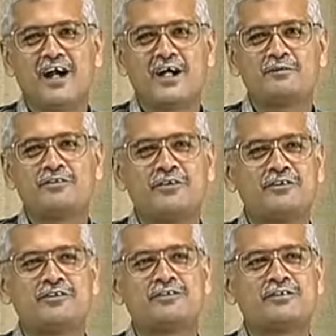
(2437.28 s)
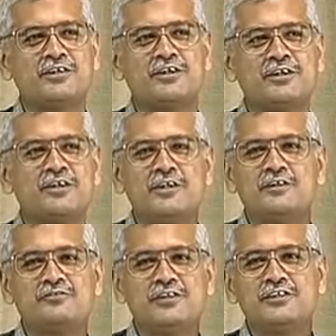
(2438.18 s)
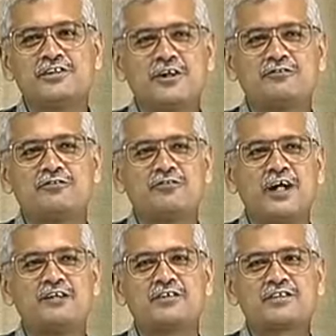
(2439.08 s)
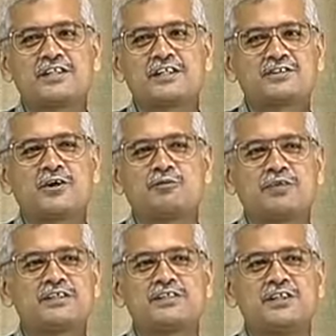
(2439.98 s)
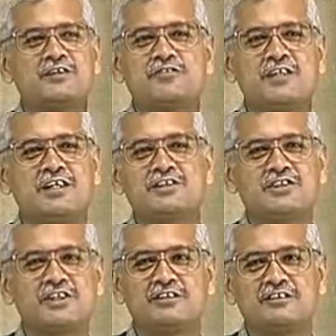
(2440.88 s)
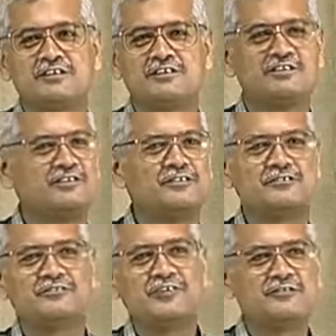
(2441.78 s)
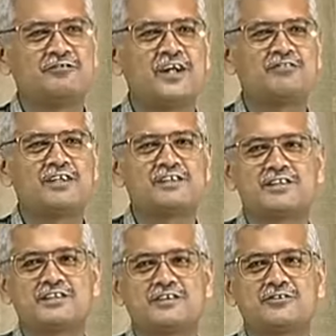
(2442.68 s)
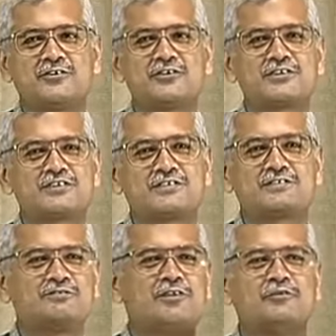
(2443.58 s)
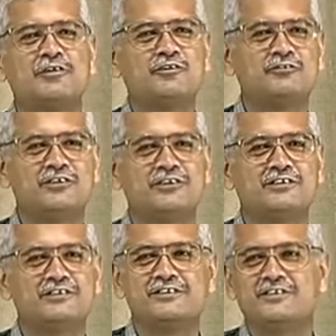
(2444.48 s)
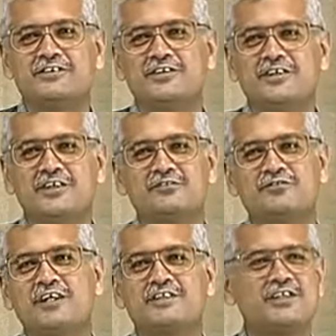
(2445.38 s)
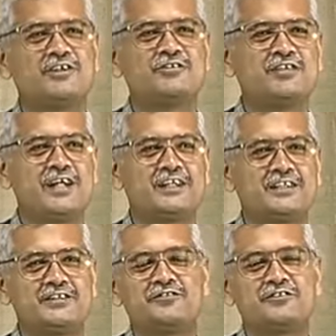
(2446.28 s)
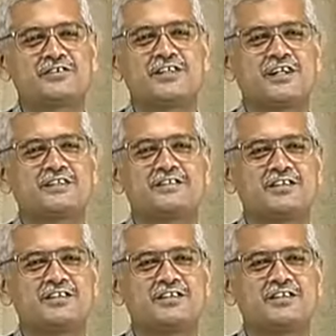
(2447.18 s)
I am going to finish off 5 or 6 topics in every lecture. In 5 lectures, the course will be over. If I tell you that, and if you start